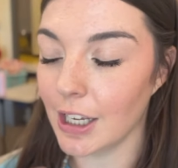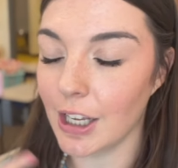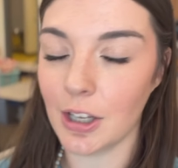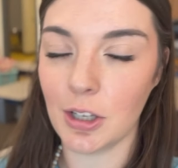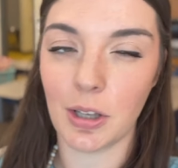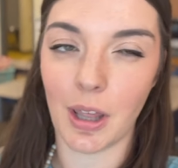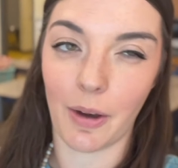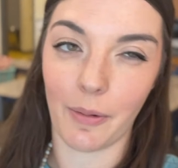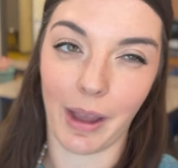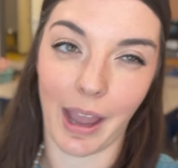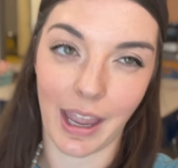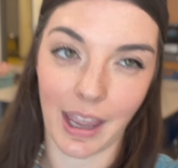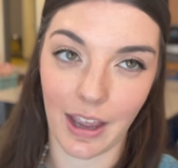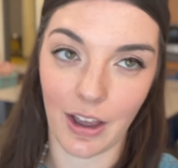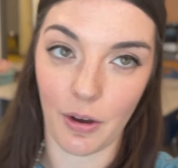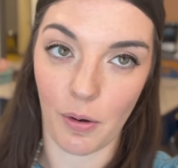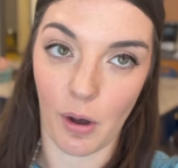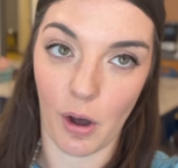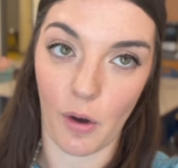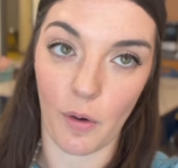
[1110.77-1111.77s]
so that way I can
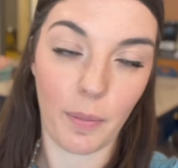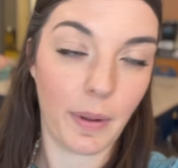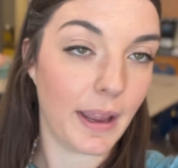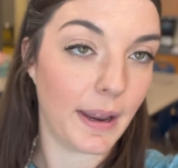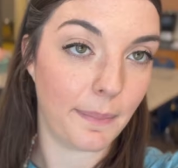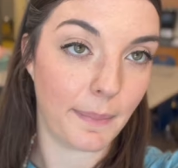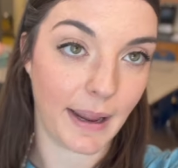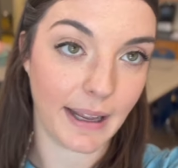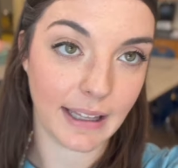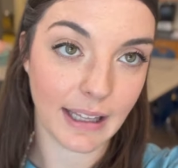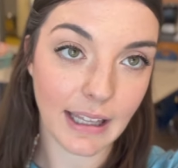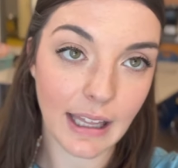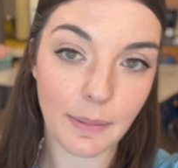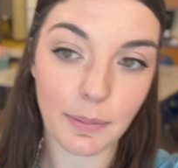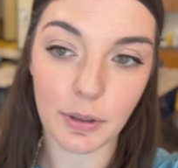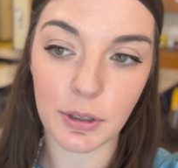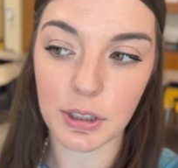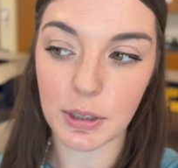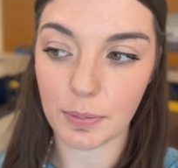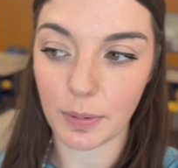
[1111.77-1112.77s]
go home and make the
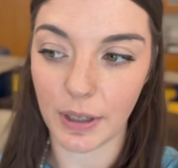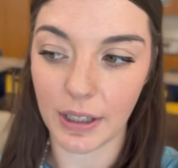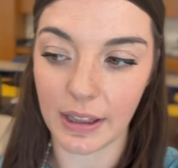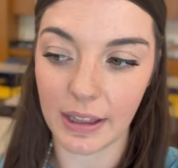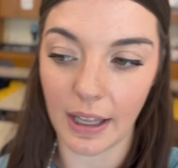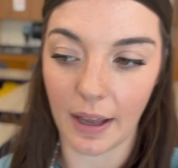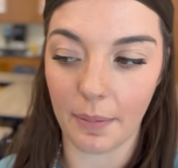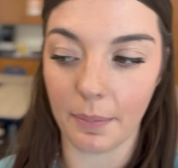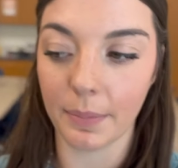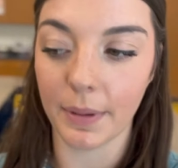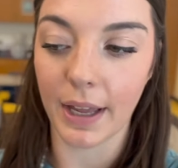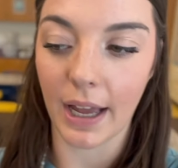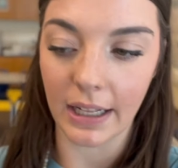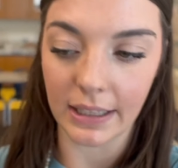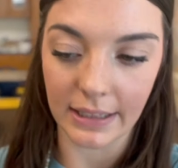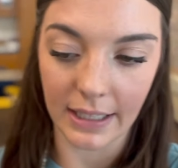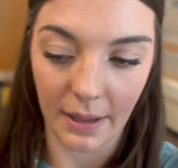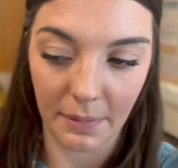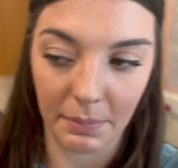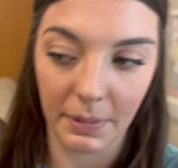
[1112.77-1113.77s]
labels, print them,
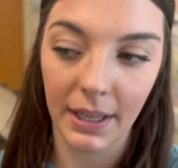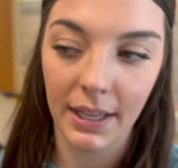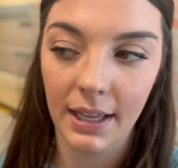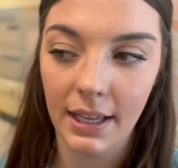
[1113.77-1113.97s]
cut them.